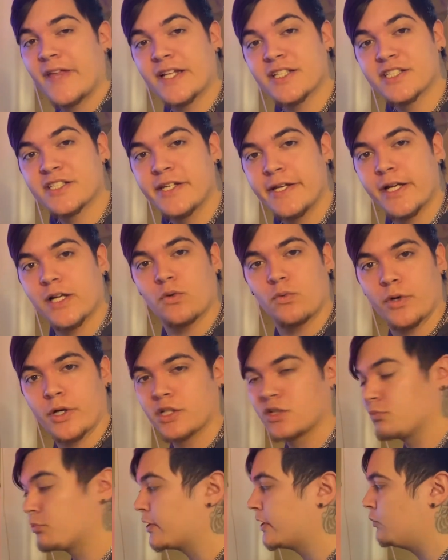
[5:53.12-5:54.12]
that snare
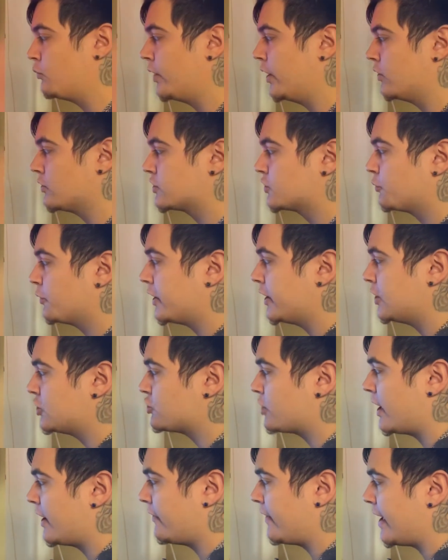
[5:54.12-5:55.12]
works pretty well, so we're gonna
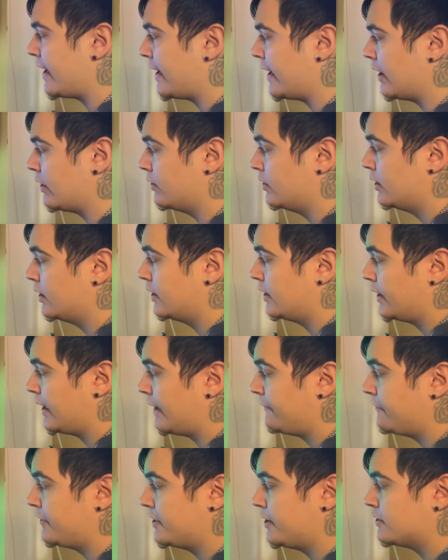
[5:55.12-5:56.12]
try that out.
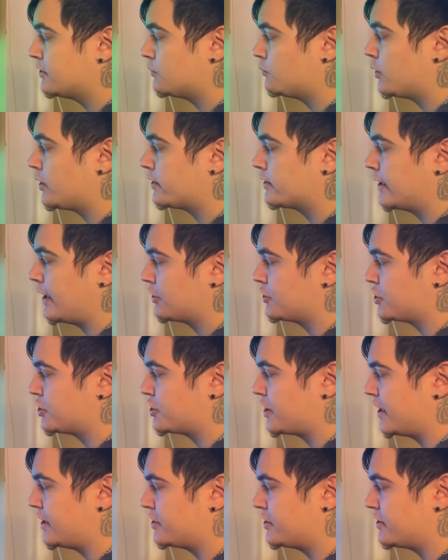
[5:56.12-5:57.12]
If it doesn't work, then I'll
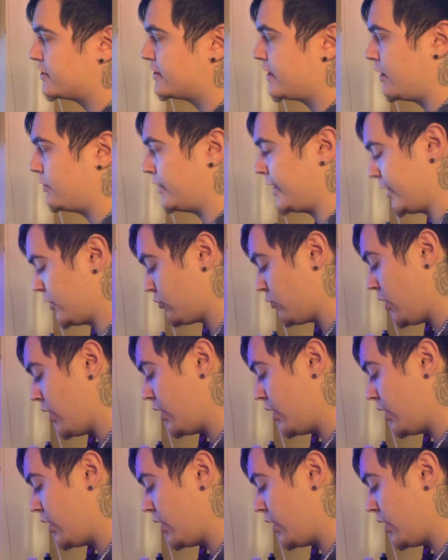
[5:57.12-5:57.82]
just change the sound later